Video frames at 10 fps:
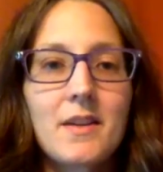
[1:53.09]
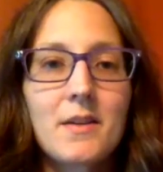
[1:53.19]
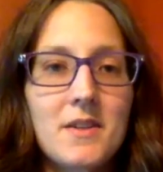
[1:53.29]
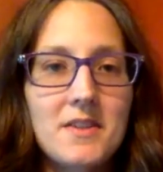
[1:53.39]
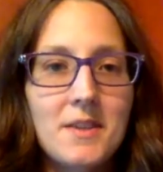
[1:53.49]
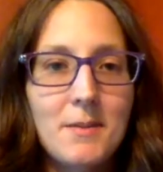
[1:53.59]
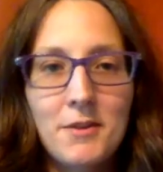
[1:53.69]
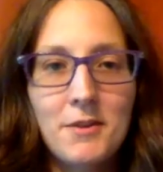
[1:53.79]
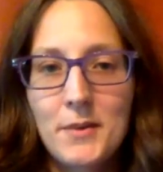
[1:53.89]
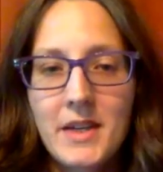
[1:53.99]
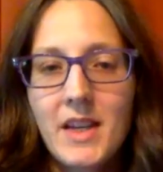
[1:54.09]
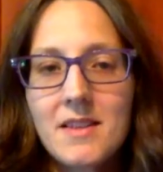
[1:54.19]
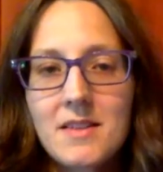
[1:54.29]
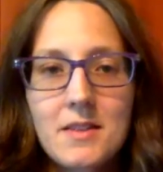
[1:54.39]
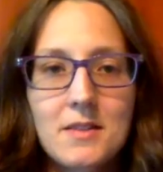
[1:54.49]
Reason number three
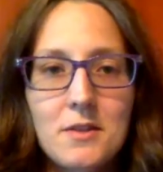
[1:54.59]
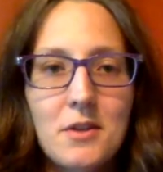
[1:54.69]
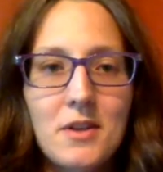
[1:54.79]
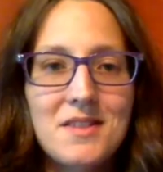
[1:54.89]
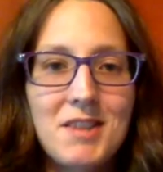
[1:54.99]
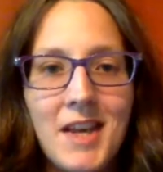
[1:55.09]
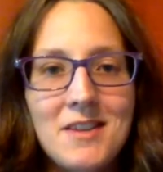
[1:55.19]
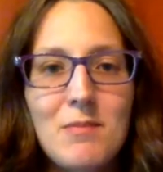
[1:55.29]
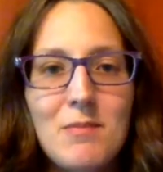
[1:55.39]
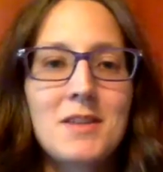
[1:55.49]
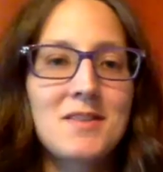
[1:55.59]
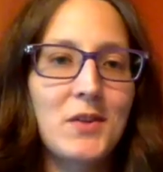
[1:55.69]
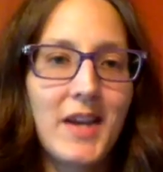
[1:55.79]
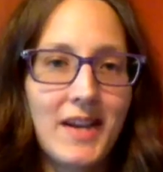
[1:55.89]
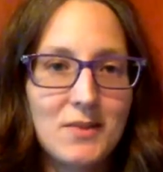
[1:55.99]
is that students tend to miss
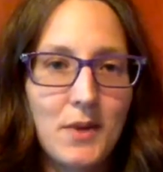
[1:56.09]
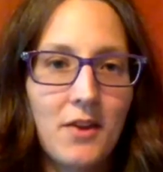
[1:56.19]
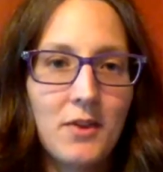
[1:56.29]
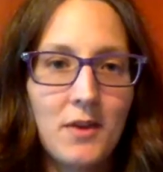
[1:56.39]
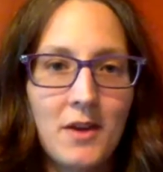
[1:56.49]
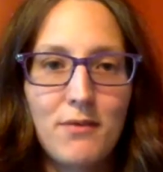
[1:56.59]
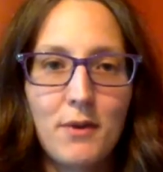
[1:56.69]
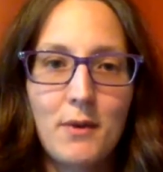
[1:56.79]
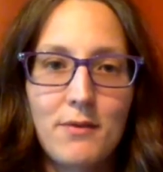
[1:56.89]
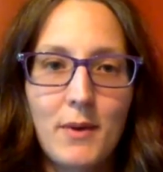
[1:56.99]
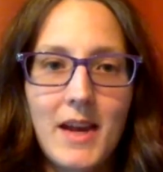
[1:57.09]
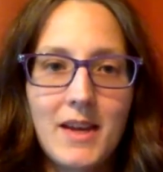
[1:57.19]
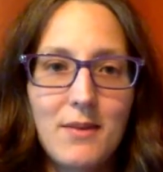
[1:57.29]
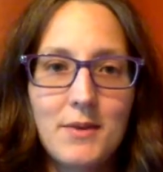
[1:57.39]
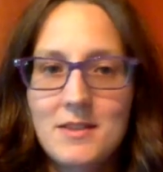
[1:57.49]
class throughout the year for a variety
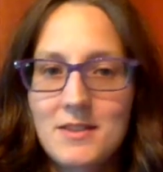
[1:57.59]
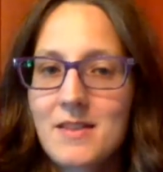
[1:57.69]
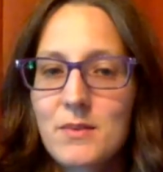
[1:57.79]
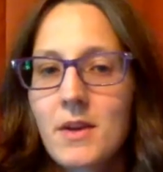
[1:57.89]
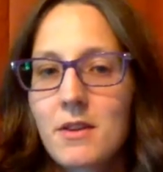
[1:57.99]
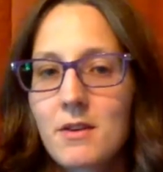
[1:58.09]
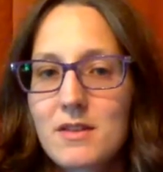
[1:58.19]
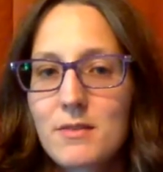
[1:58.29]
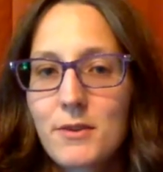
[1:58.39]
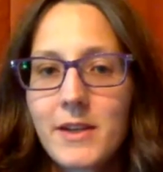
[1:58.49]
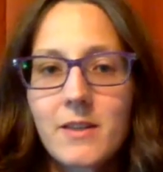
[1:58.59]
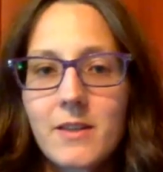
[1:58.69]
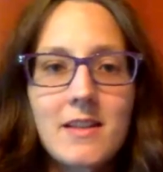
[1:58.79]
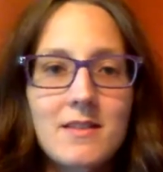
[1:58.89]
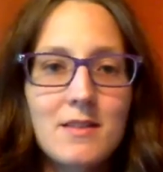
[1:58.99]
of reasons, whether it's for
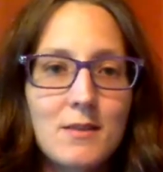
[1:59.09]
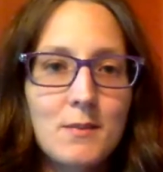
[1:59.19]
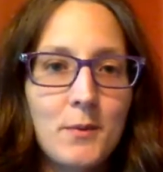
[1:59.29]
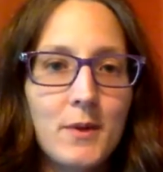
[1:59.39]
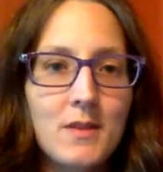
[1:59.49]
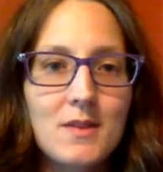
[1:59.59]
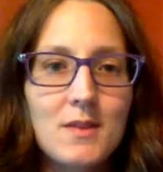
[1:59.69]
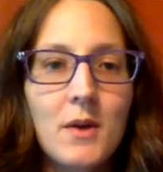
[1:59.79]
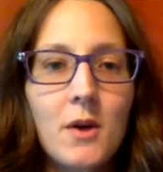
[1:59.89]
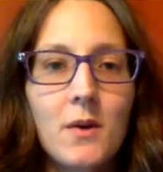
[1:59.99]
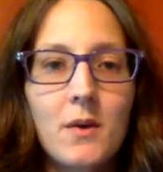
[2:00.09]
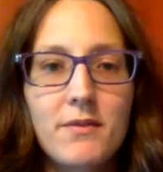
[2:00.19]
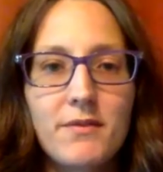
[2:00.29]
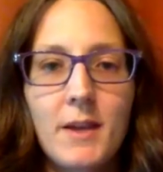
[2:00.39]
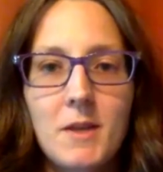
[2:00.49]
illness, sports, or
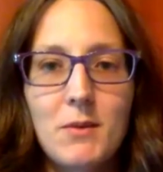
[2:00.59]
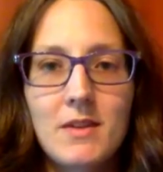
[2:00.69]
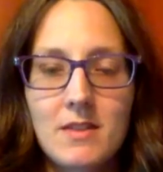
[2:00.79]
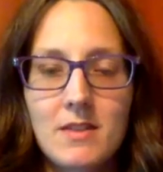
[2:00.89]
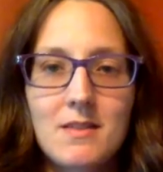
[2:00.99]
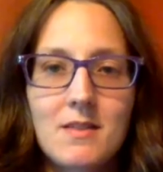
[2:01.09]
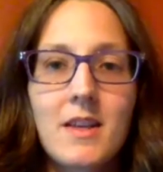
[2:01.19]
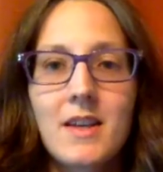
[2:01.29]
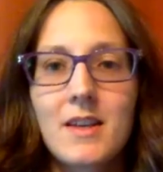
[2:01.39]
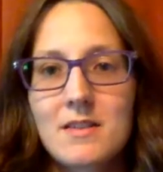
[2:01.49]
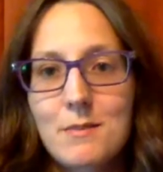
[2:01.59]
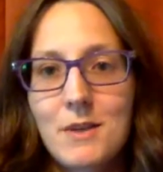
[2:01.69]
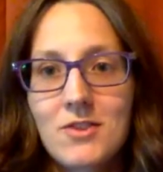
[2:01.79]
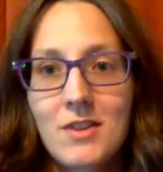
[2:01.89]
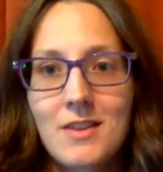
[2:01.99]
family reasons. And
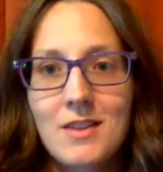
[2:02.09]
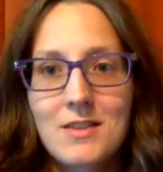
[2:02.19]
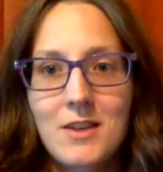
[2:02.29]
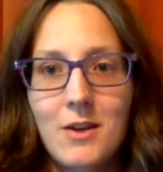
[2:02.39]
especially this year,